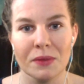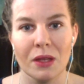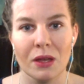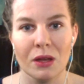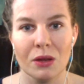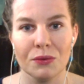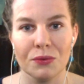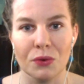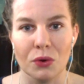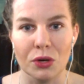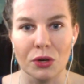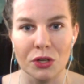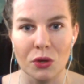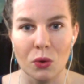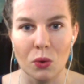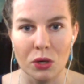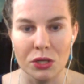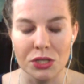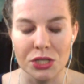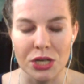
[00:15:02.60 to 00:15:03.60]
for
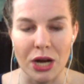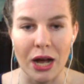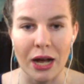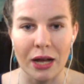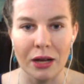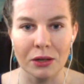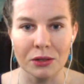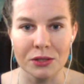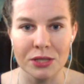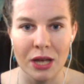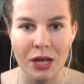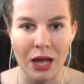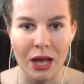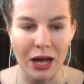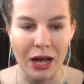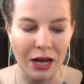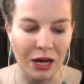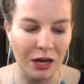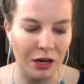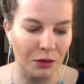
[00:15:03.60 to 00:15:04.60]
your child?
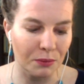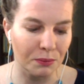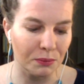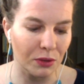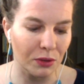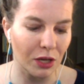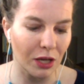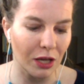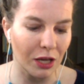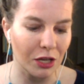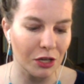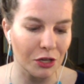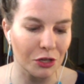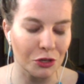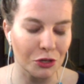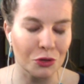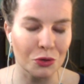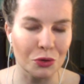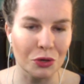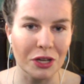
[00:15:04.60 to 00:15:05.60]

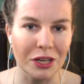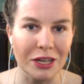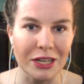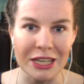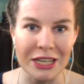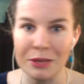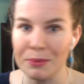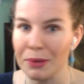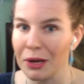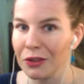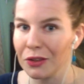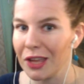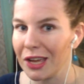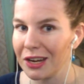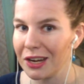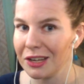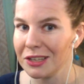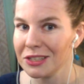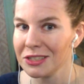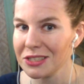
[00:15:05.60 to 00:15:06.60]
You can email that
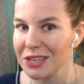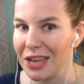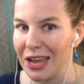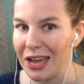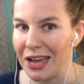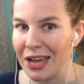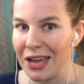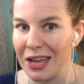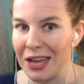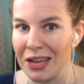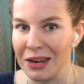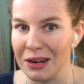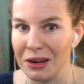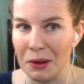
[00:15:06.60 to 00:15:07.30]
us at